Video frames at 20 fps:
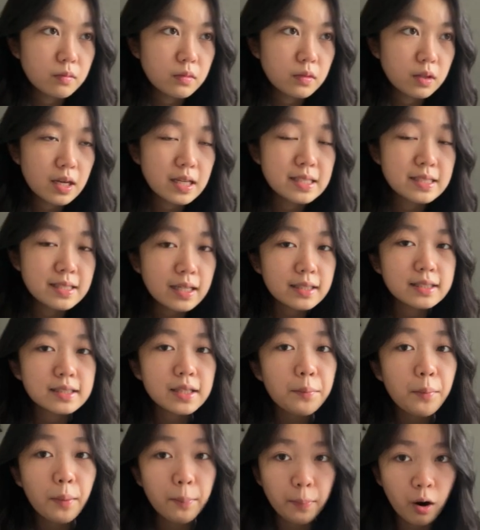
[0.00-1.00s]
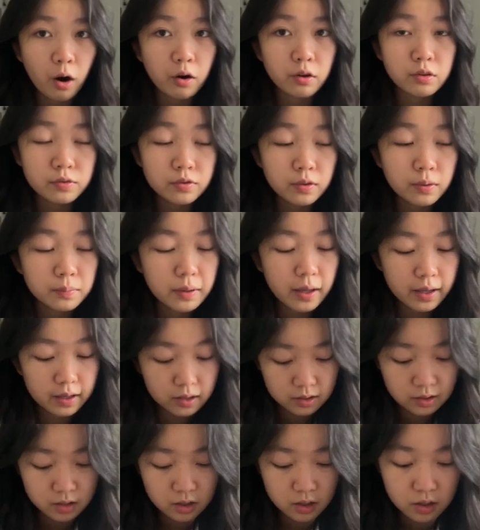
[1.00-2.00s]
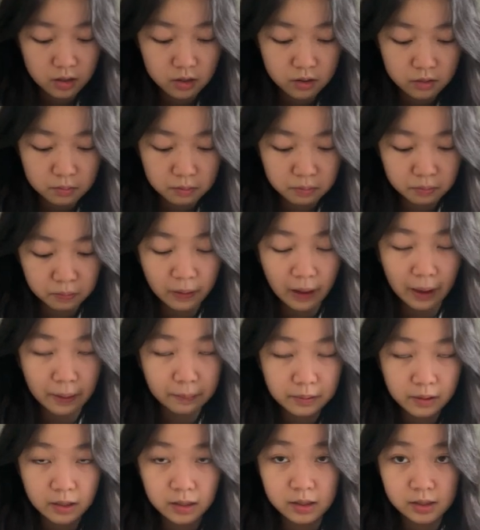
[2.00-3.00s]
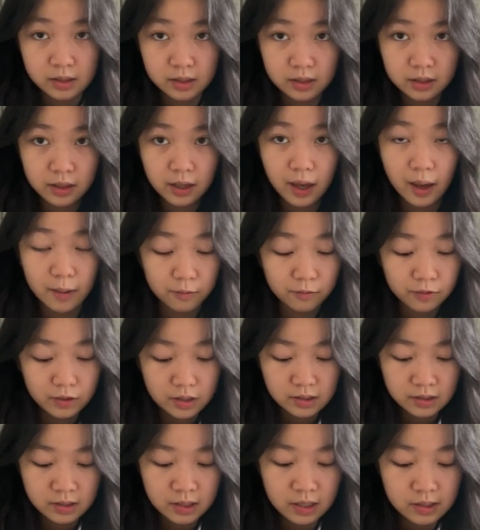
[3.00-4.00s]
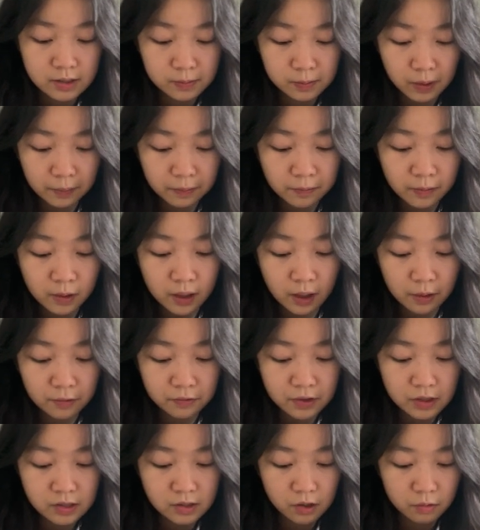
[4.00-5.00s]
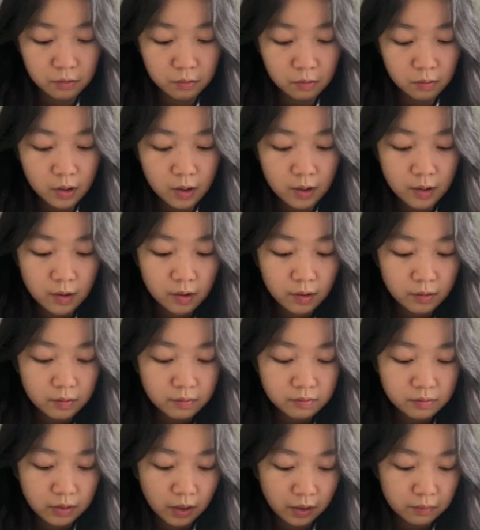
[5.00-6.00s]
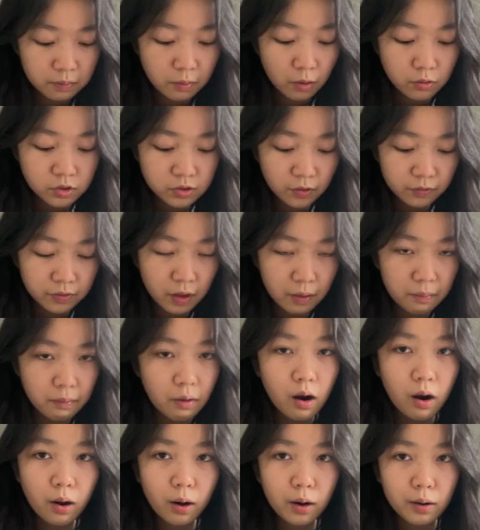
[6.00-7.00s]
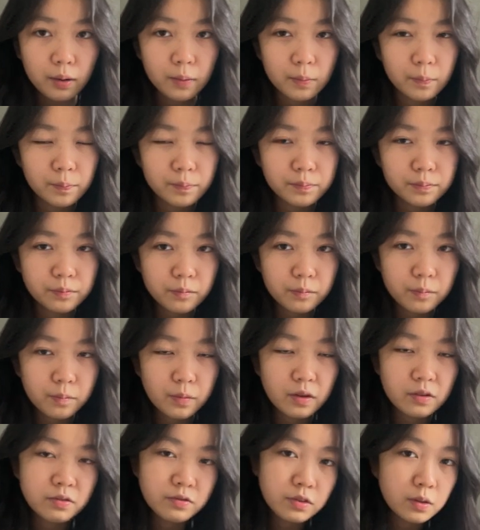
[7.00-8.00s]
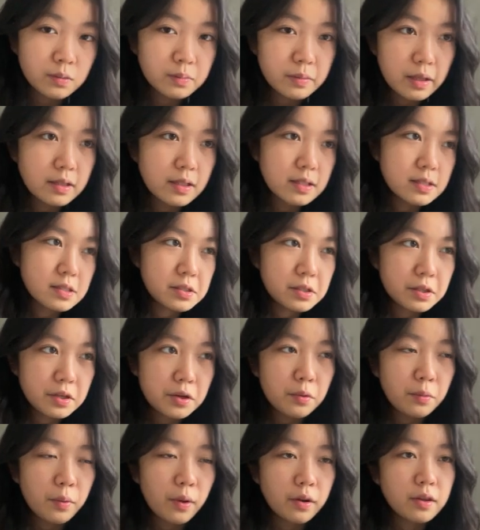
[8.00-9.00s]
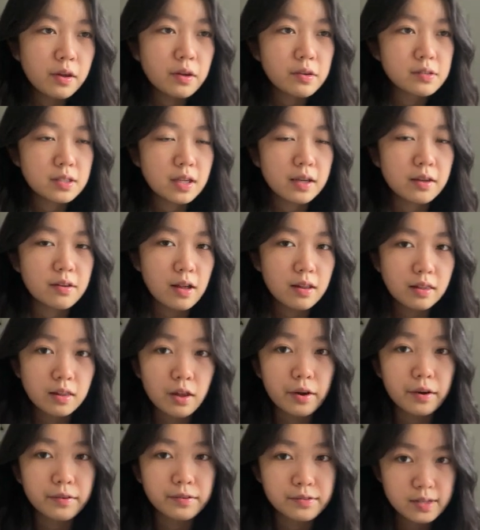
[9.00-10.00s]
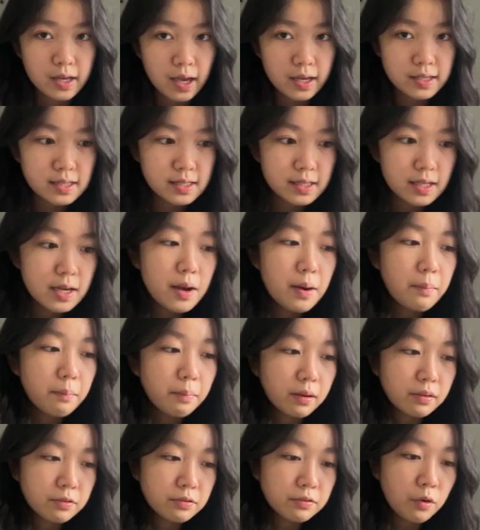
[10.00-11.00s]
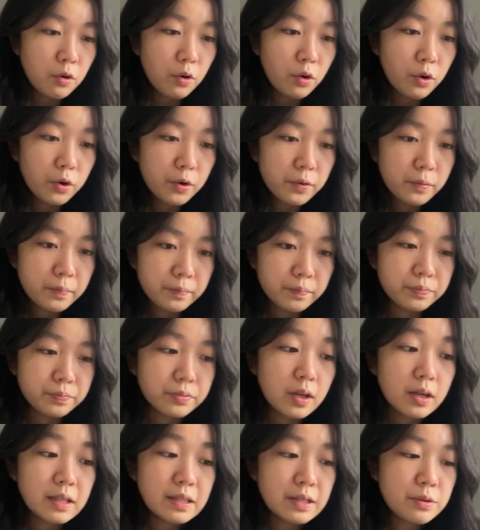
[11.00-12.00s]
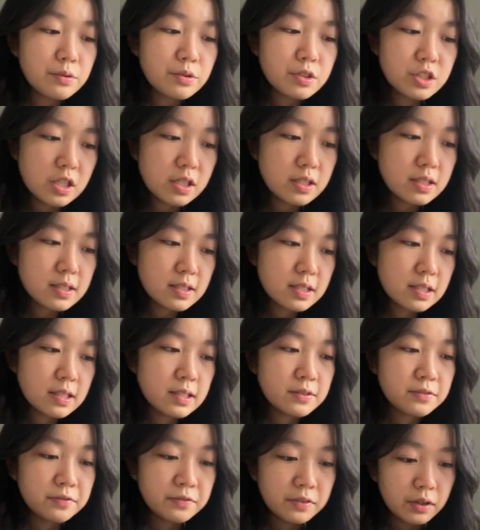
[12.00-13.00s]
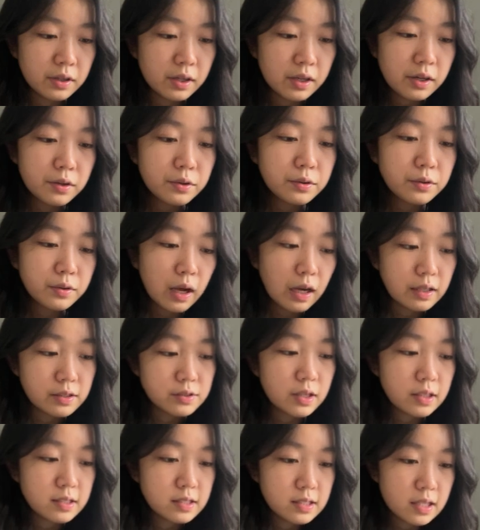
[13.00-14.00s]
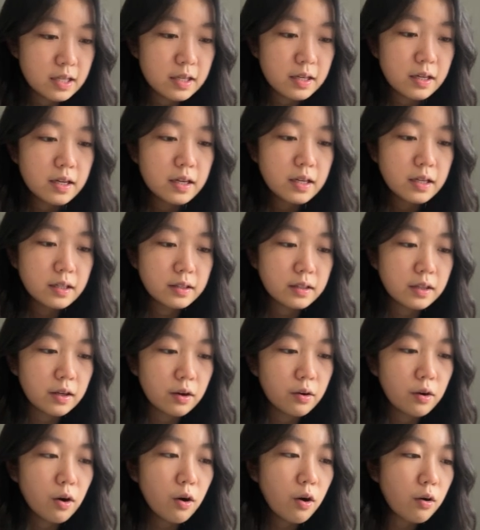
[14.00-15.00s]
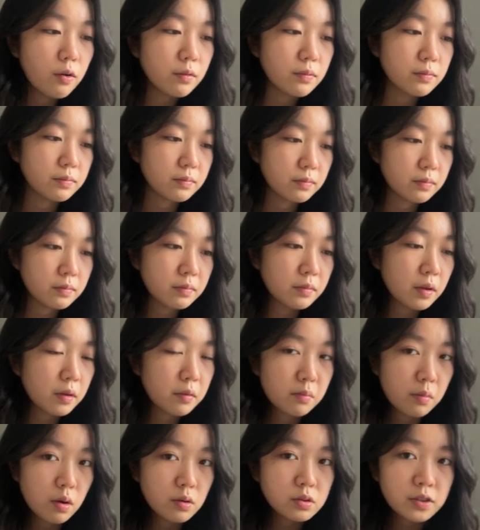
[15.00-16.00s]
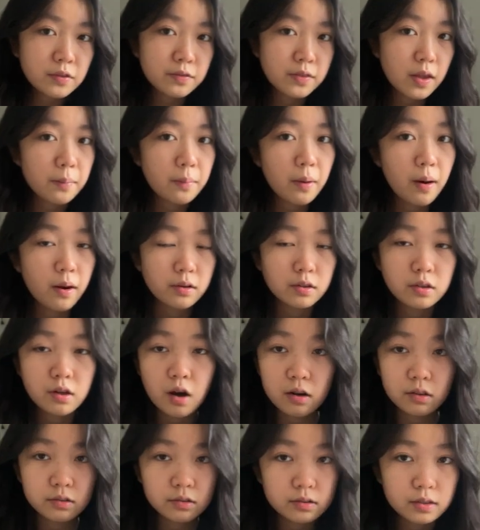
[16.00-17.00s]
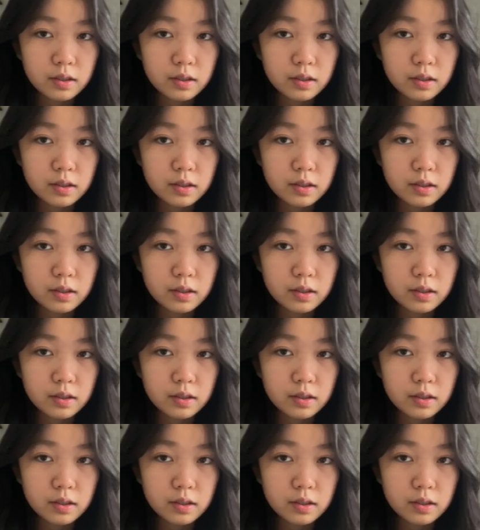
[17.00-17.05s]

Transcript: it sets them apart from like Blackpink MVs, since Blackpink MVs are like most of them are filmed in the studio where there's like a lot of sets, but for New Jeans' video, as you can see, they're all like most of them are not